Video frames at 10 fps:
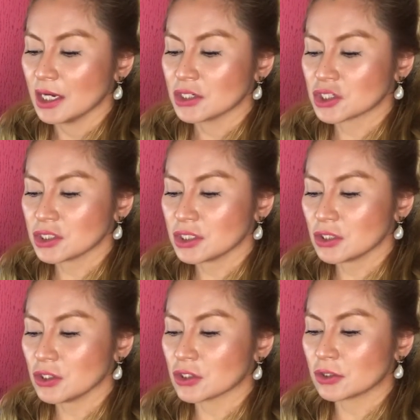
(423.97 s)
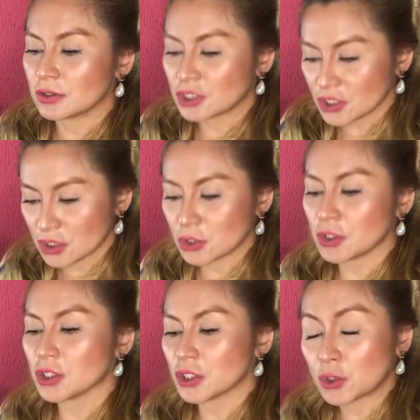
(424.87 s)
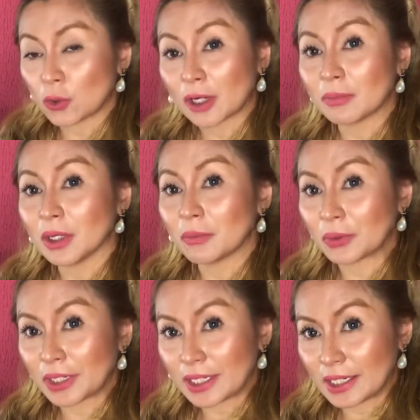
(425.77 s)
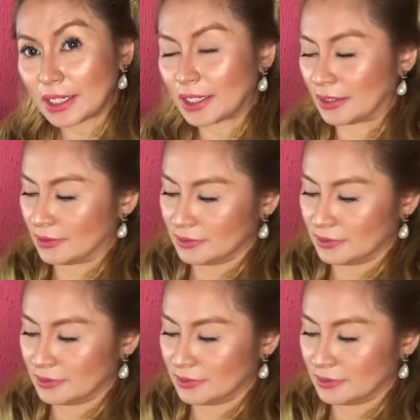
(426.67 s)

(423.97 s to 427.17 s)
just do your normal braiding.